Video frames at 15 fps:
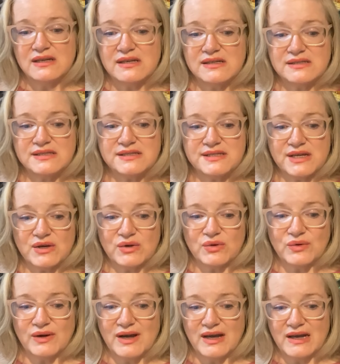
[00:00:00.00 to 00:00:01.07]

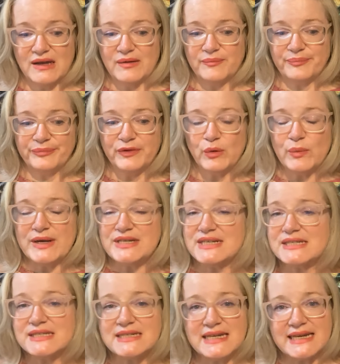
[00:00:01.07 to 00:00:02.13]
So we
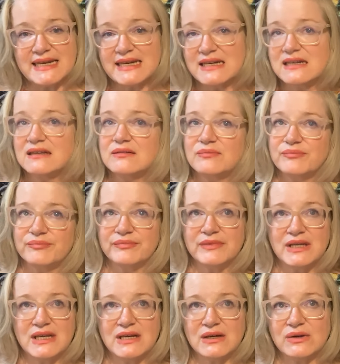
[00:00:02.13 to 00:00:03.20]
just need,
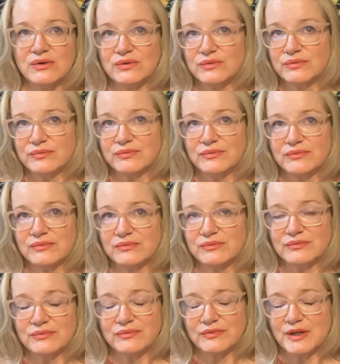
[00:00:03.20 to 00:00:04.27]
you know,
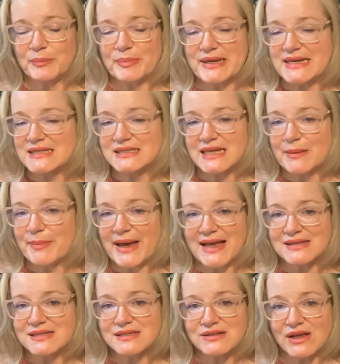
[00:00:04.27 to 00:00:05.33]
the peace that
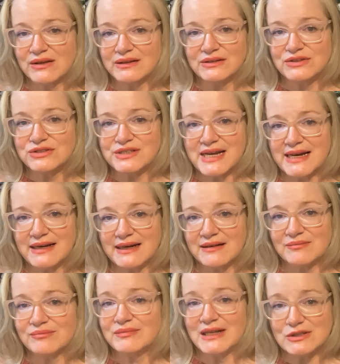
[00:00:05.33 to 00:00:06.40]
passes all understanding.
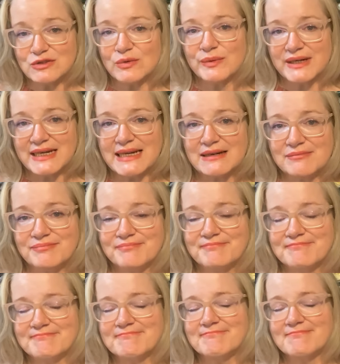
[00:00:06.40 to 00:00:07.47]
That's what we need.
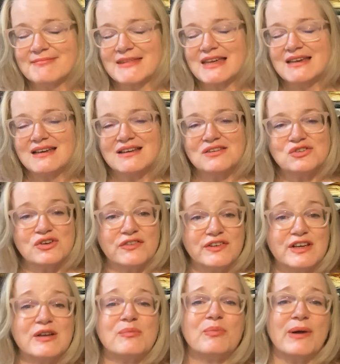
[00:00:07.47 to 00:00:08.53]
So if
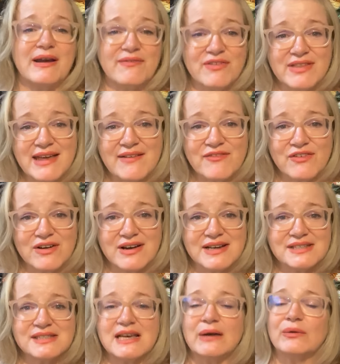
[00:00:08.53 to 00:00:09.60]
you could pray for that for
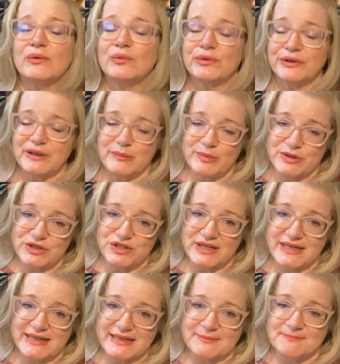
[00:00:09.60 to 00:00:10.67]
us, I would really
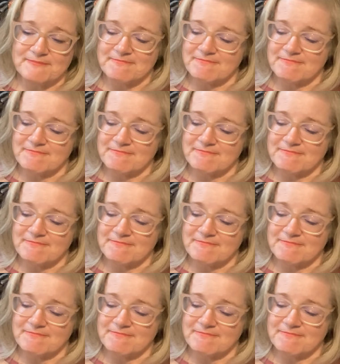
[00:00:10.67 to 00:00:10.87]
appreciate it.